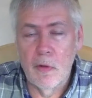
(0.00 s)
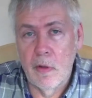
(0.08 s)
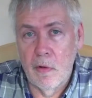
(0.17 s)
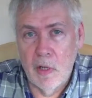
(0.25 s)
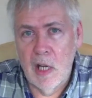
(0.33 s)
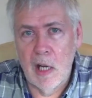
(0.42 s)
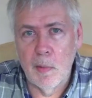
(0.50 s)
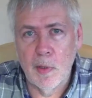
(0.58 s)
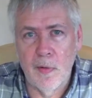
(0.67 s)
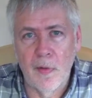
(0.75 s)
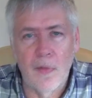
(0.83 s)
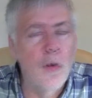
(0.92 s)
There are tables
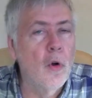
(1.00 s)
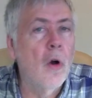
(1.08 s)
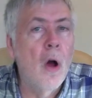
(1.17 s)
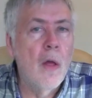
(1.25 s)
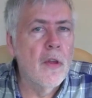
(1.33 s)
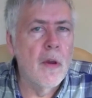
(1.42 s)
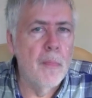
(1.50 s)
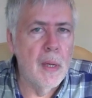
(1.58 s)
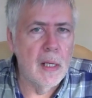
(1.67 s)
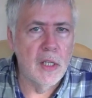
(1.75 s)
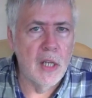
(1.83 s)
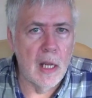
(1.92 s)
for 4. There are
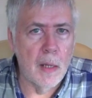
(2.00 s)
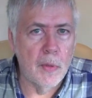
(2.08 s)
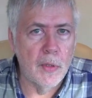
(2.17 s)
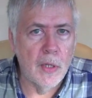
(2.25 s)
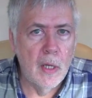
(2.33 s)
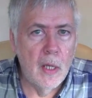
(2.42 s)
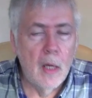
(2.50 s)
bigger tables.